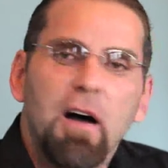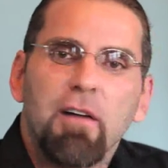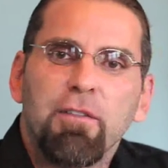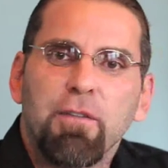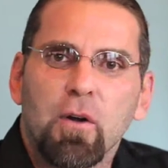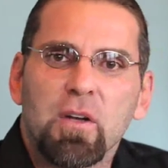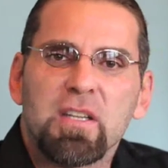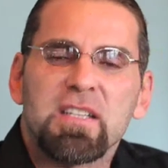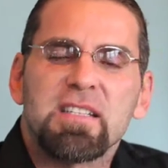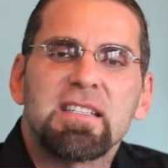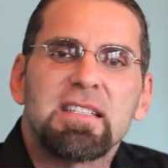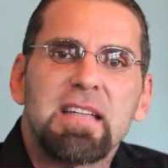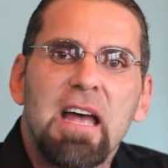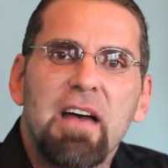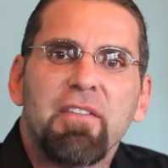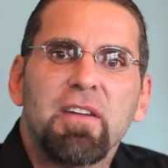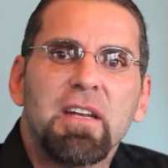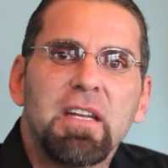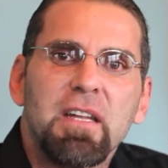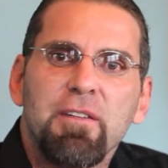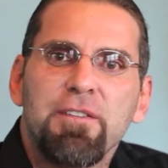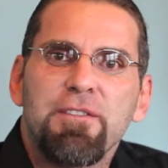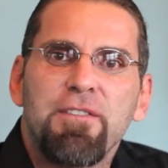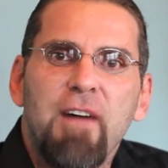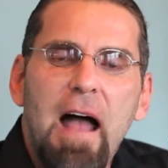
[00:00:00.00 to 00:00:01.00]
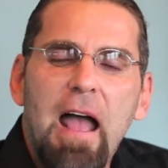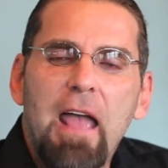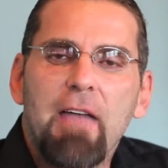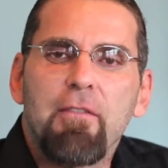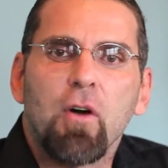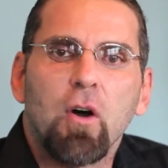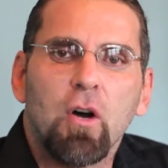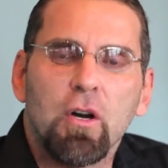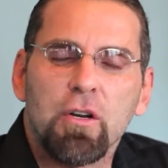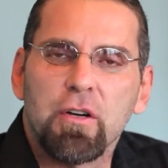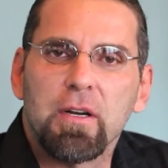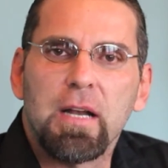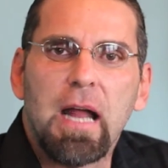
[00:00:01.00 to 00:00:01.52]
For
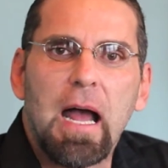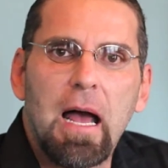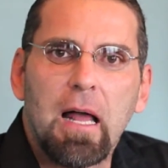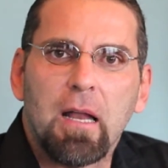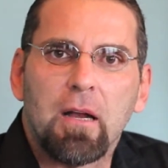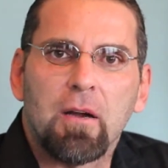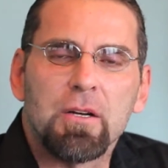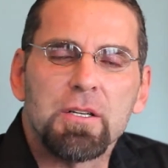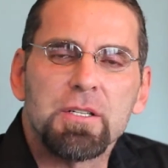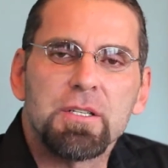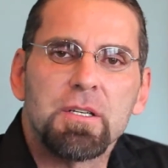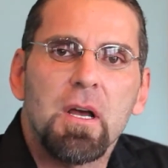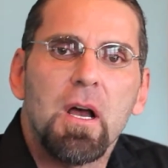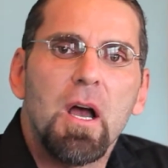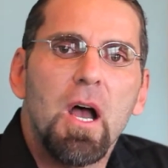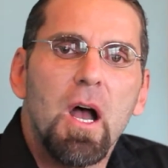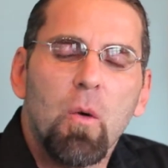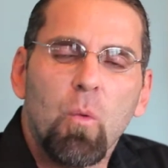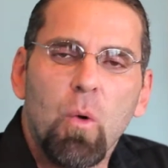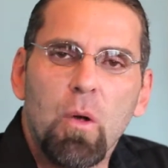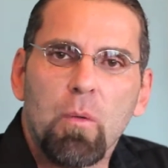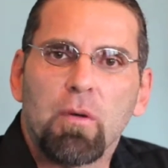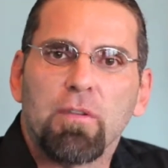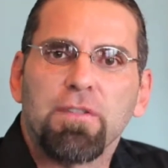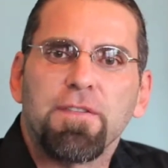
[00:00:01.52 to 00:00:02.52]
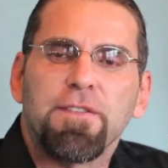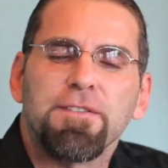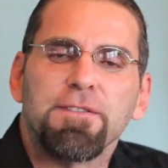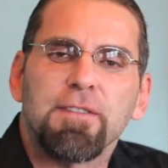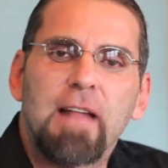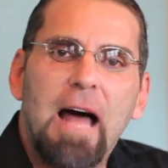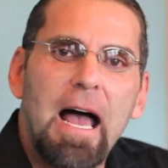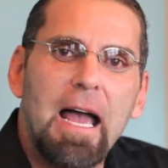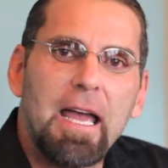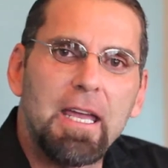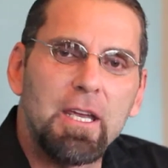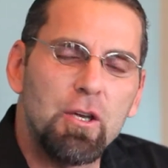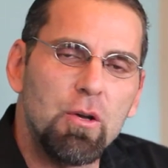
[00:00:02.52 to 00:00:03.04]
$7,500, we will
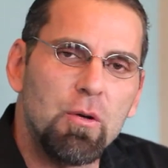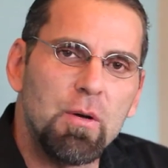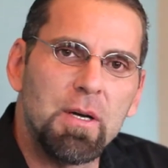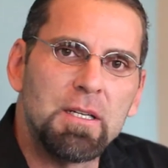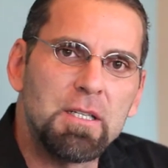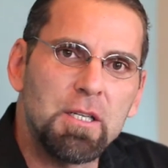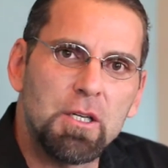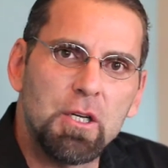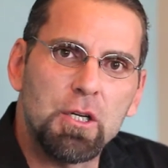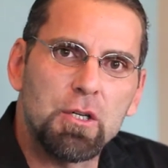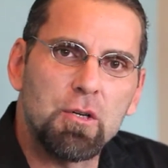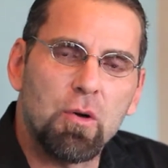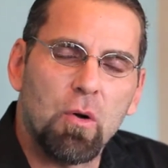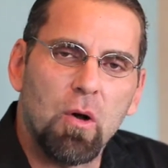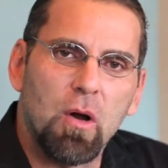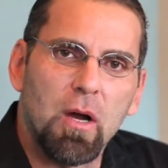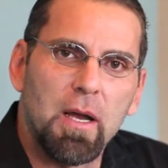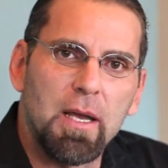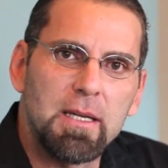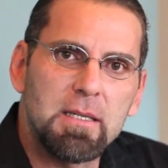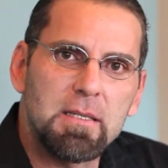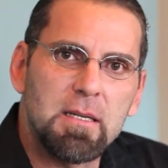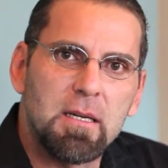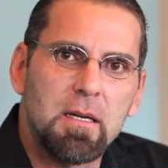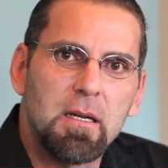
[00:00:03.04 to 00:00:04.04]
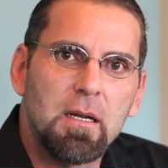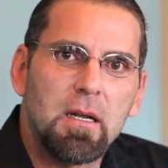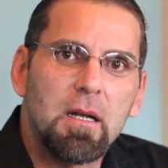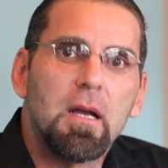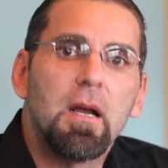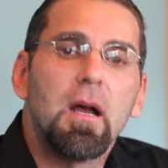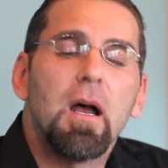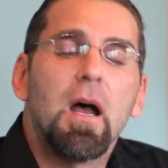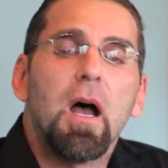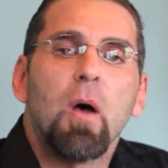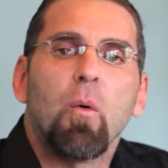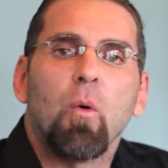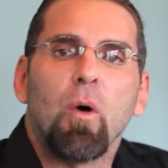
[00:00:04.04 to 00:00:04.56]
fly you into Detroit,
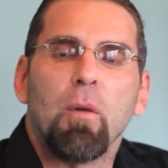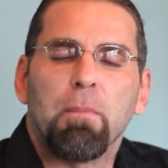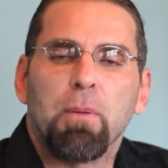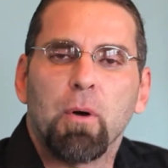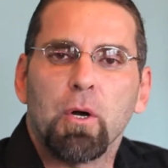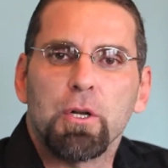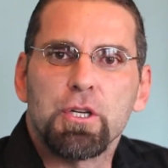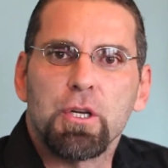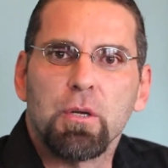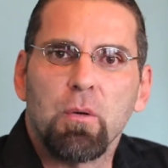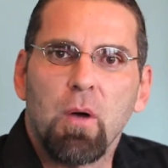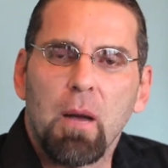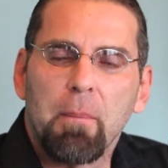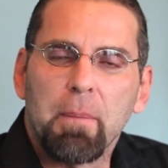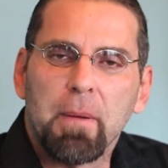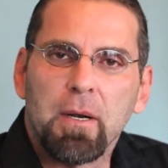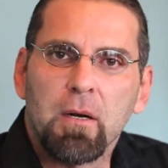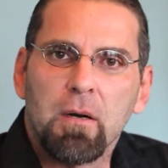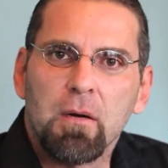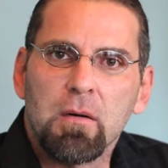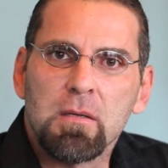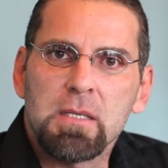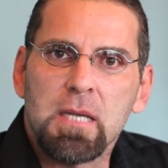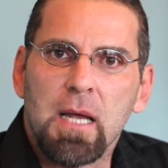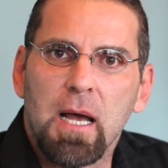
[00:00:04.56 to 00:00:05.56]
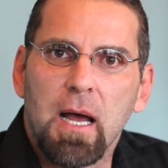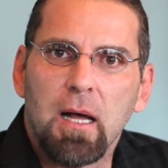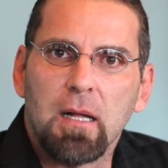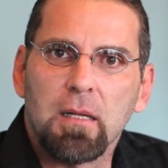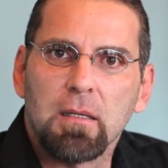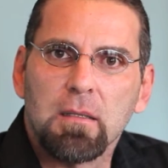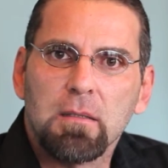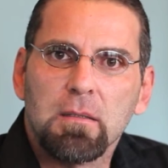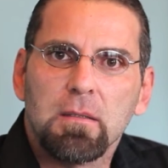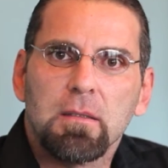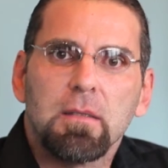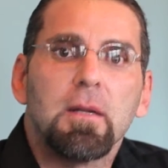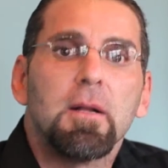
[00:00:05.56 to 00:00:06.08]
we'll put you up in a
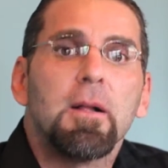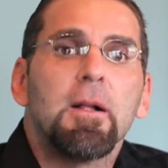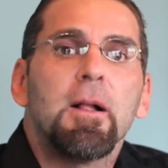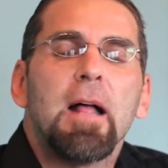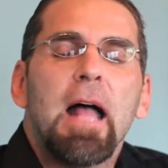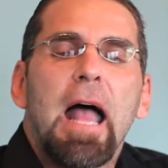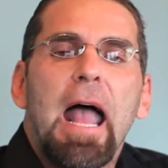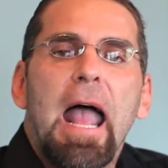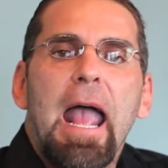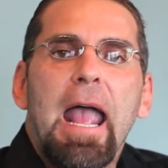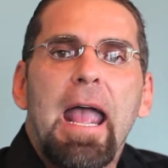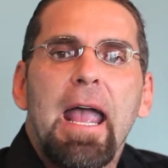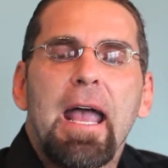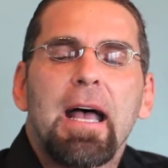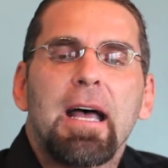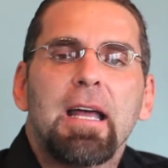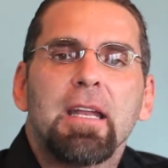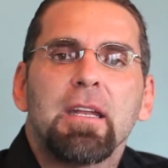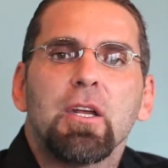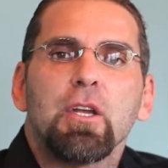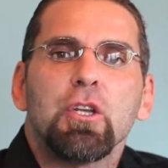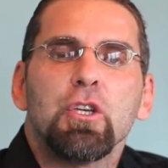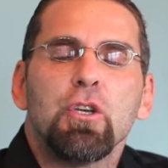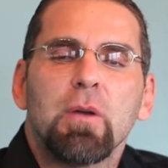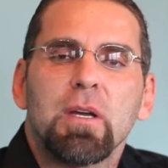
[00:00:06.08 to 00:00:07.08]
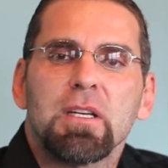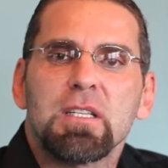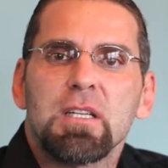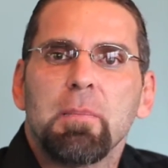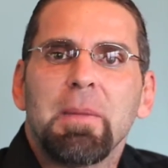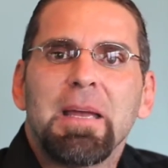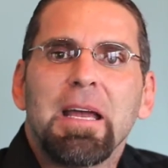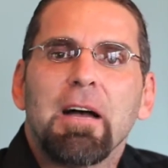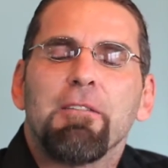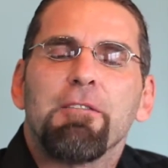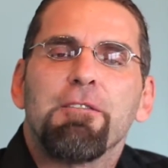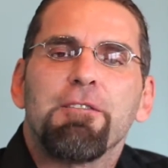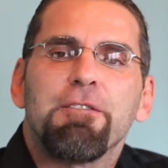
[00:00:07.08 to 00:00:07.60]
hotel, and you get to
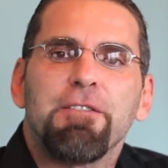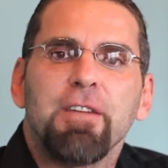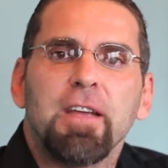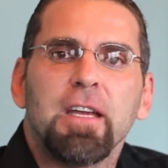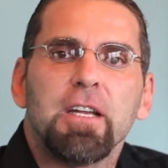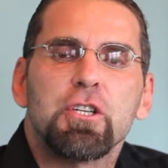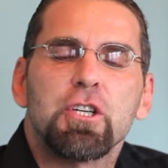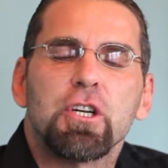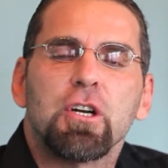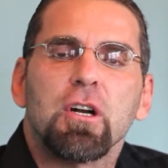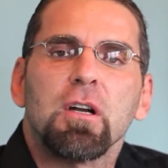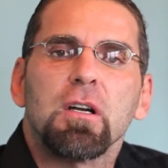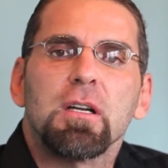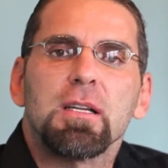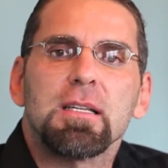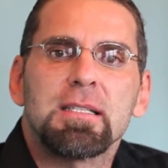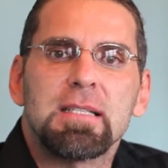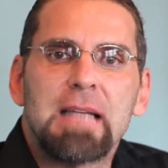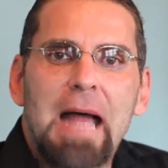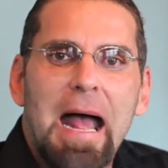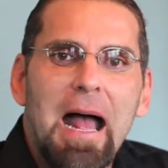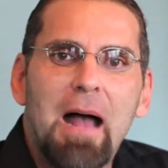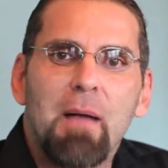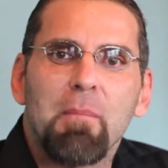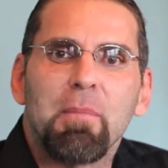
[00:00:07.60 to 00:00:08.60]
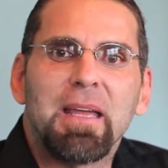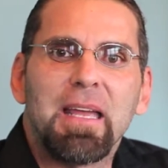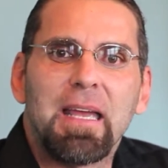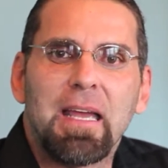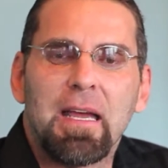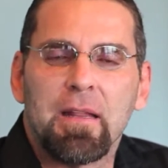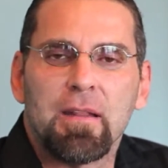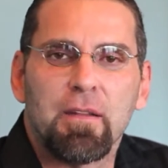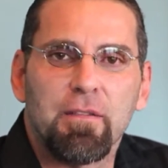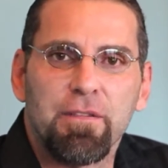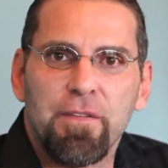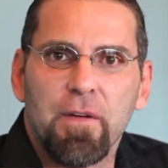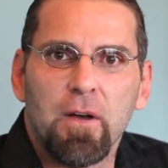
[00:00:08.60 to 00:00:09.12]
be a featured zombie
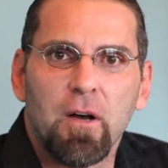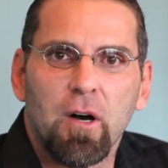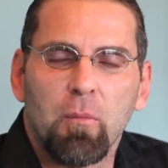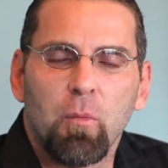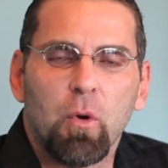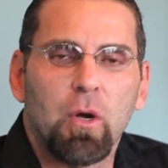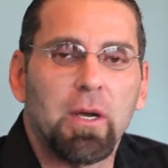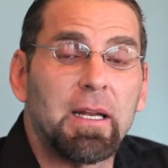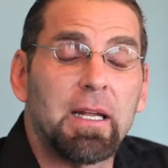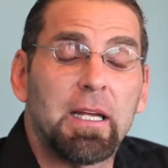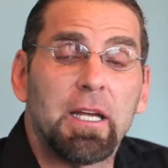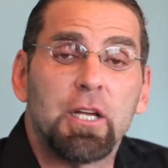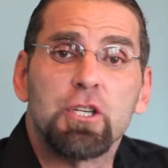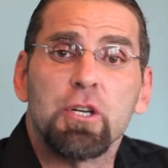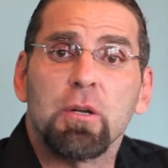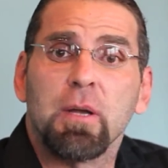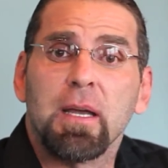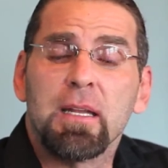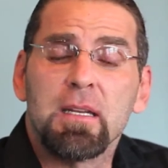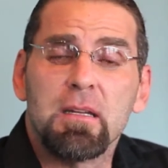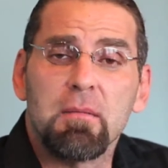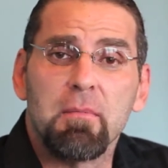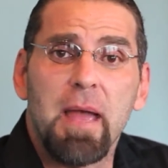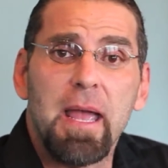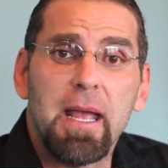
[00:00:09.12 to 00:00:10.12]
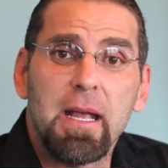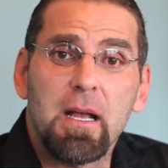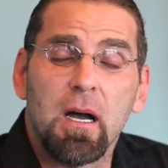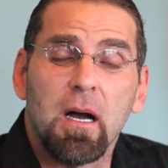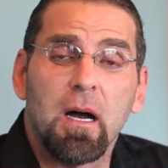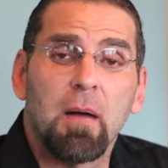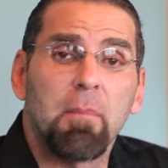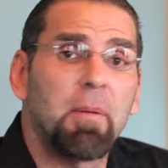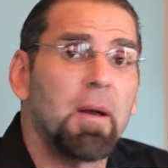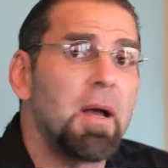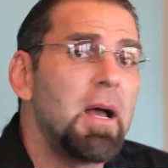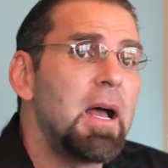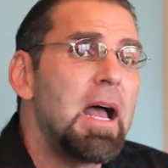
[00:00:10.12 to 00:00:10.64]
in the film. We're going to get you into
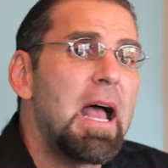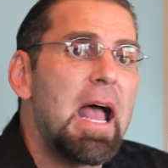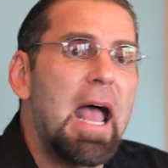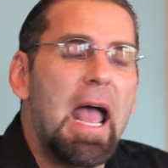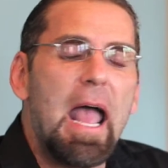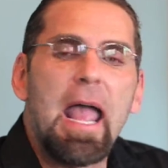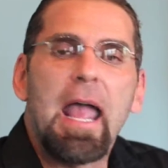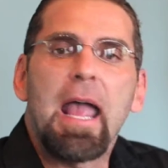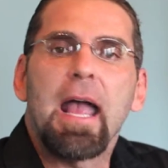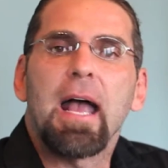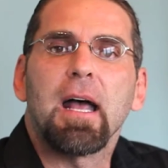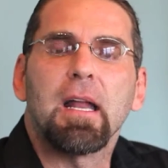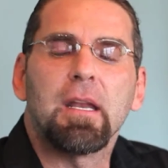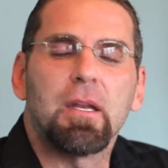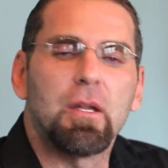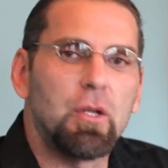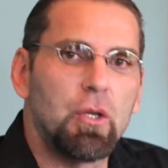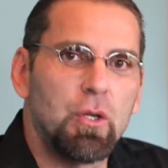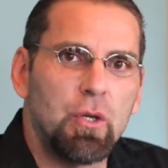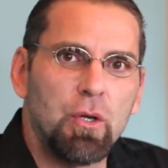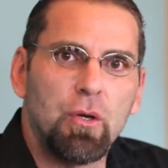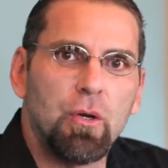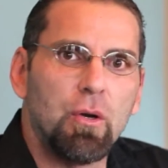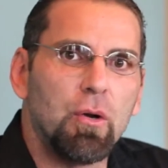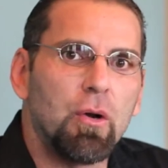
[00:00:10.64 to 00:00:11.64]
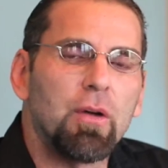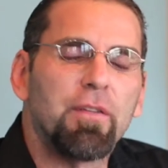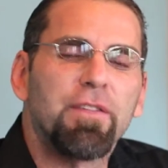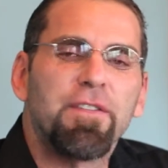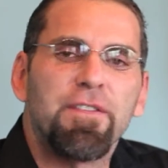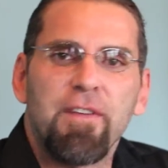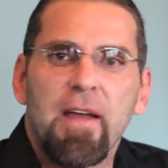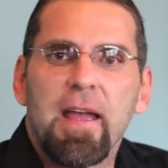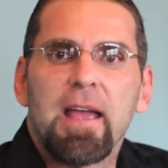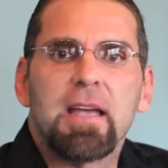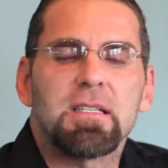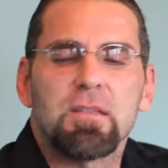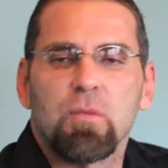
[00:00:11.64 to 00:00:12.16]
makeup, and your
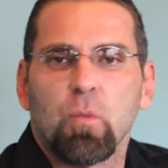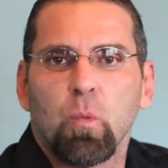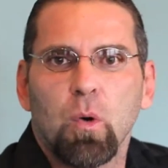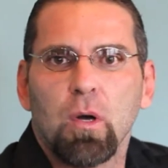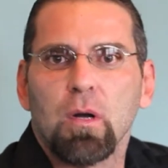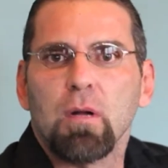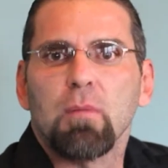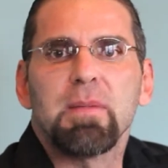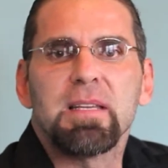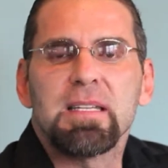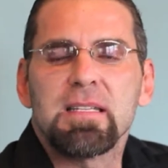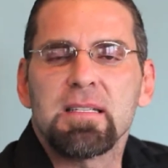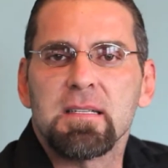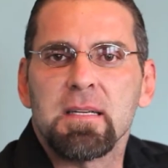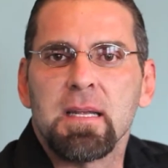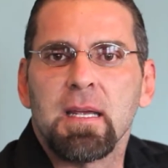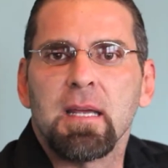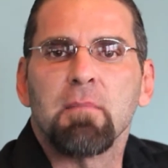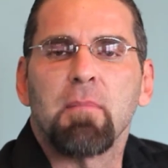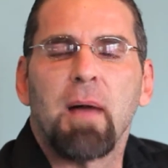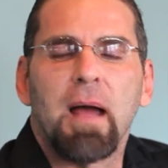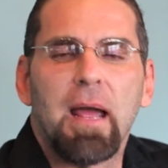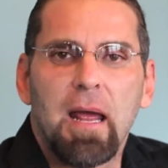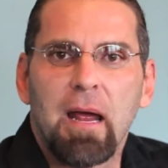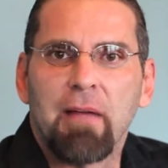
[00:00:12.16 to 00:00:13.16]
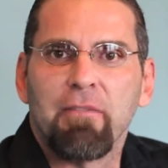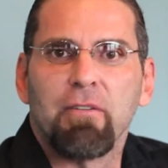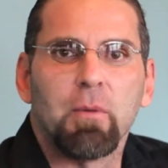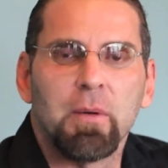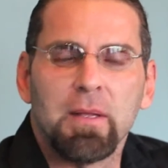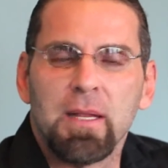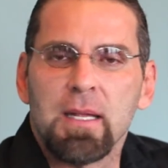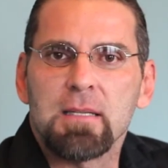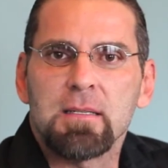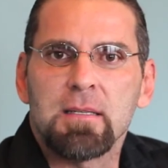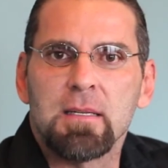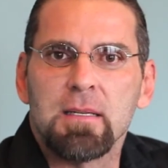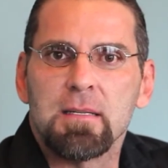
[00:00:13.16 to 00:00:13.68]
face will be seen by everyone
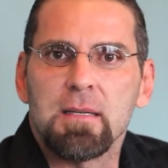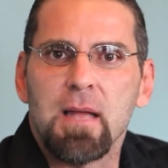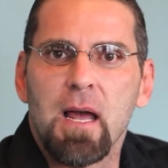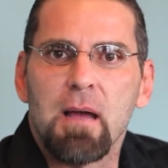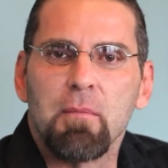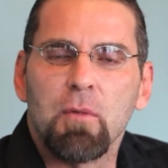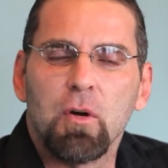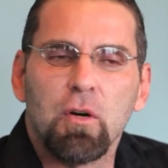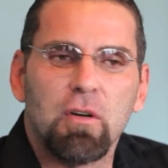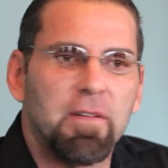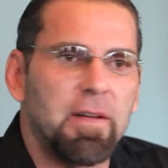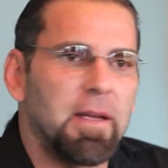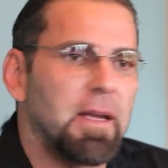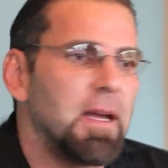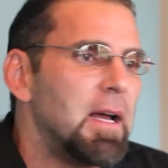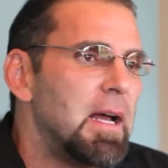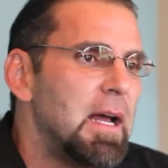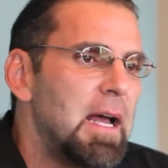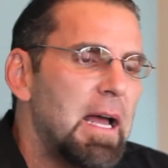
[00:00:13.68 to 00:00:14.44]
that sees that movie.